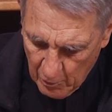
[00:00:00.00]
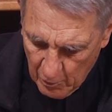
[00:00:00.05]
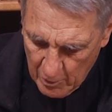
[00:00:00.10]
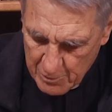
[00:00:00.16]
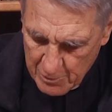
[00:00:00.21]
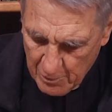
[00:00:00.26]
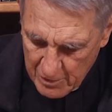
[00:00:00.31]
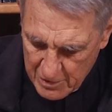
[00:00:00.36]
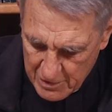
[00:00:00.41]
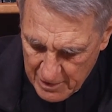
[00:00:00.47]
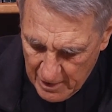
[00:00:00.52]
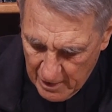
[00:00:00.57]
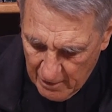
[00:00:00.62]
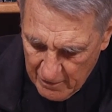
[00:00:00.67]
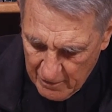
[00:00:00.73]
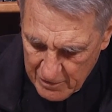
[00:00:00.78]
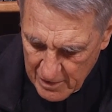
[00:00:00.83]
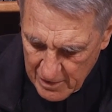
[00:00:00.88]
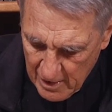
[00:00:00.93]
which
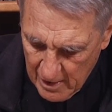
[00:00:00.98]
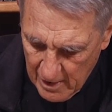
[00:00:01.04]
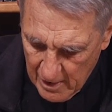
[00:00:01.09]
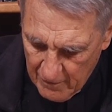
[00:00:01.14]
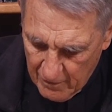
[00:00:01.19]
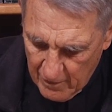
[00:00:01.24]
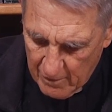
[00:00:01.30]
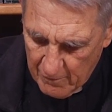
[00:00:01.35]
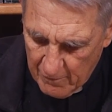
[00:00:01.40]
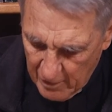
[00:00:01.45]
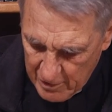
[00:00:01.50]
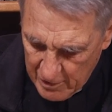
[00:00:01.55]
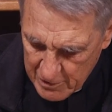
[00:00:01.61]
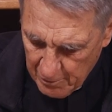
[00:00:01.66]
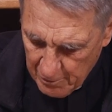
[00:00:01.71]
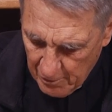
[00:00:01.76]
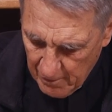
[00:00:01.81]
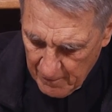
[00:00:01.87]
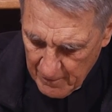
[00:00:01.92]
perceives the
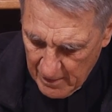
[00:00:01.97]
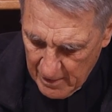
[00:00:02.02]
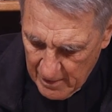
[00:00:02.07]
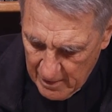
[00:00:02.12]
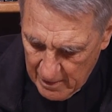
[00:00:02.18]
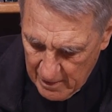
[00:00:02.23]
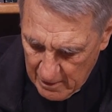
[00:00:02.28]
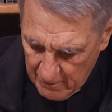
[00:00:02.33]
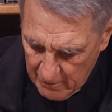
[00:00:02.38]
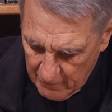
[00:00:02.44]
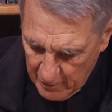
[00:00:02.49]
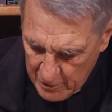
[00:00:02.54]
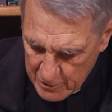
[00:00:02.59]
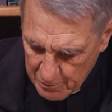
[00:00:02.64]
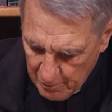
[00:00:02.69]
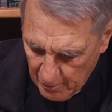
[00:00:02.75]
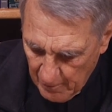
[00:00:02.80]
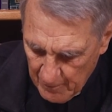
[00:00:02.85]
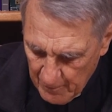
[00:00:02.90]
invisible in the
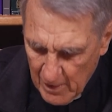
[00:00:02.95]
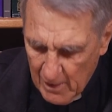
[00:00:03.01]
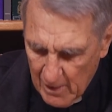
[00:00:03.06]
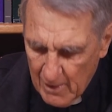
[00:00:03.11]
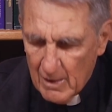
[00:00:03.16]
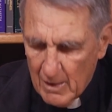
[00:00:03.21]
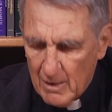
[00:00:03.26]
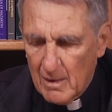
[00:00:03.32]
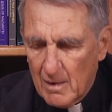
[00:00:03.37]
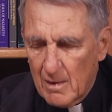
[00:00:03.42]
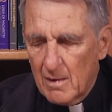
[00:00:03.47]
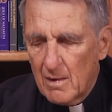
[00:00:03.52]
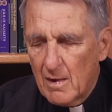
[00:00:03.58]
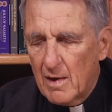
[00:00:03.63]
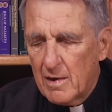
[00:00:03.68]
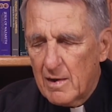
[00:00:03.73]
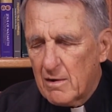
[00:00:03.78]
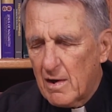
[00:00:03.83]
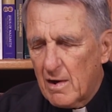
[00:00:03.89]
visible.
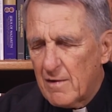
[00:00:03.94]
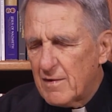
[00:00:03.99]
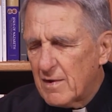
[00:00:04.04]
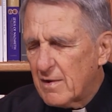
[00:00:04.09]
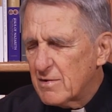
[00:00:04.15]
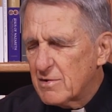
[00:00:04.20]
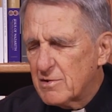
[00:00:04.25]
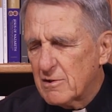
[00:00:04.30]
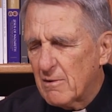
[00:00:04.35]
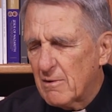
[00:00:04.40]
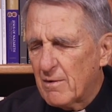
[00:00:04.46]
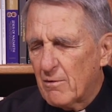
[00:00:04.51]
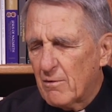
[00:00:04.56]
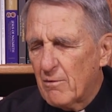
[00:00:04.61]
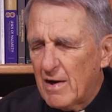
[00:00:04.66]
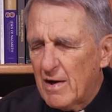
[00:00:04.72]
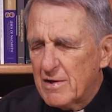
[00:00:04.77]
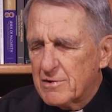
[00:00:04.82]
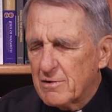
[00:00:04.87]
You know, I think this is something
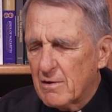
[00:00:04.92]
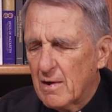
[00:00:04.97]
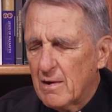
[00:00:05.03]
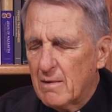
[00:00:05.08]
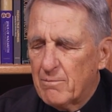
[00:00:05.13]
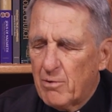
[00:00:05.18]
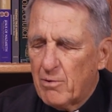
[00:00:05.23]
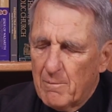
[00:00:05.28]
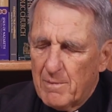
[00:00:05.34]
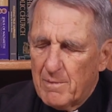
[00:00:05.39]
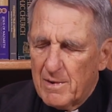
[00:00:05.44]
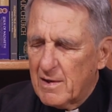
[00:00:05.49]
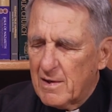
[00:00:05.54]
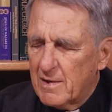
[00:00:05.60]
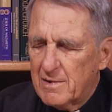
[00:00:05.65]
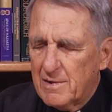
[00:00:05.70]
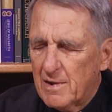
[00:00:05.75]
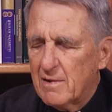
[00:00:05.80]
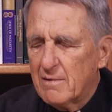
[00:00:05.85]
Ratzinger and Pope
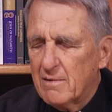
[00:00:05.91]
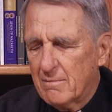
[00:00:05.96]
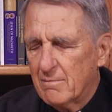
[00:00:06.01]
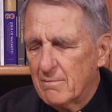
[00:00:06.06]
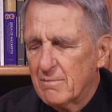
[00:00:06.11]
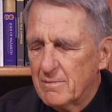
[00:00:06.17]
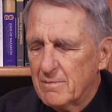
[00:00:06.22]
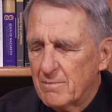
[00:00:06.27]
Benedict did